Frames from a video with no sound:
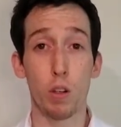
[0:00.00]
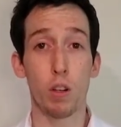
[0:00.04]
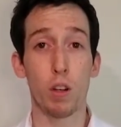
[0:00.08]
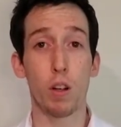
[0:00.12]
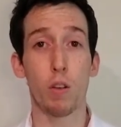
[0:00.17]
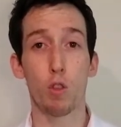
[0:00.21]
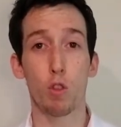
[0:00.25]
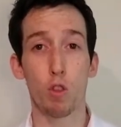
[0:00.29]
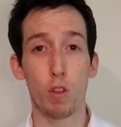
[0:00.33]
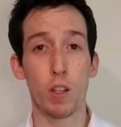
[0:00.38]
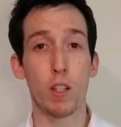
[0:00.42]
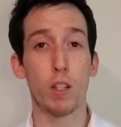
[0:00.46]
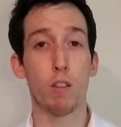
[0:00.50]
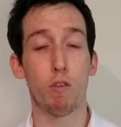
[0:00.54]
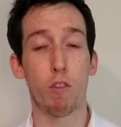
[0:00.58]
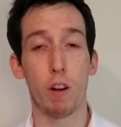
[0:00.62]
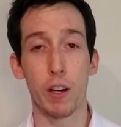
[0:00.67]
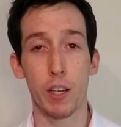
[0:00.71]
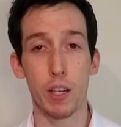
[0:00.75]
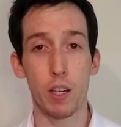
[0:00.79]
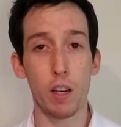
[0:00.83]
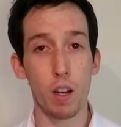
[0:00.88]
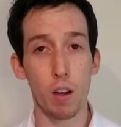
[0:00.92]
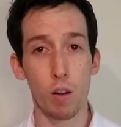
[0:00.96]
you don't treat the
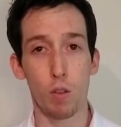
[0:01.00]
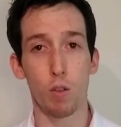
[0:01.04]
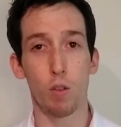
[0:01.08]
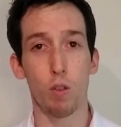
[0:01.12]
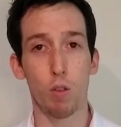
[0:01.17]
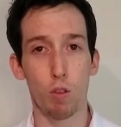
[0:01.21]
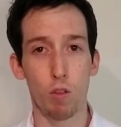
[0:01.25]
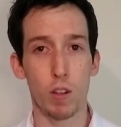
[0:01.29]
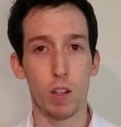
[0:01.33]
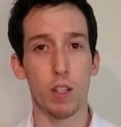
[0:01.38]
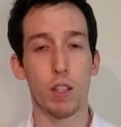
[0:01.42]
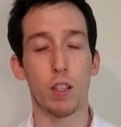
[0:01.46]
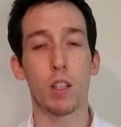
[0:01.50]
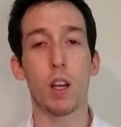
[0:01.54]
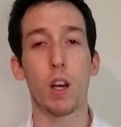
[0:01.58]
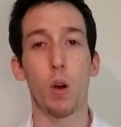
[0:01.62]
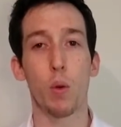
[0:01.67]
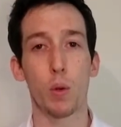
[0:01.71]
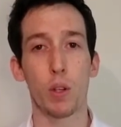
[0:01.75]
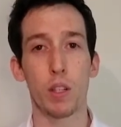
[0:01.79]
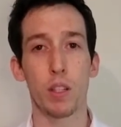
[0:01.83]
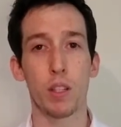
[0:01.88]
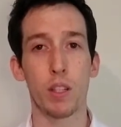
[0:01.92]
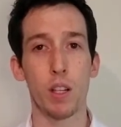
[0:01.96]
runny nose, you treat the
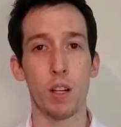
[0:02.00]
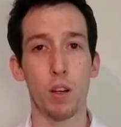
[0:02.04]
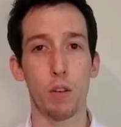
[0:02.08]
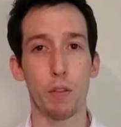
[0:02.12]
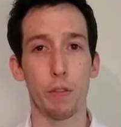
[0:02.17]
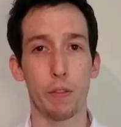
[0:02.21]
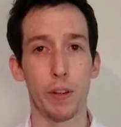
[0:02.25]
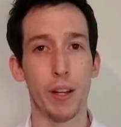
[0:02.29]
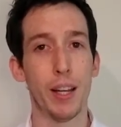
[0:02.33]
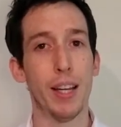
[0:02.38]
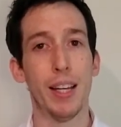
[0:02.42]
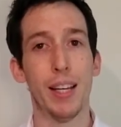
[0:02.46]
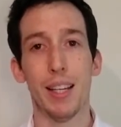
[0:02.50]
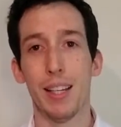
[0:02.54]
cold itself.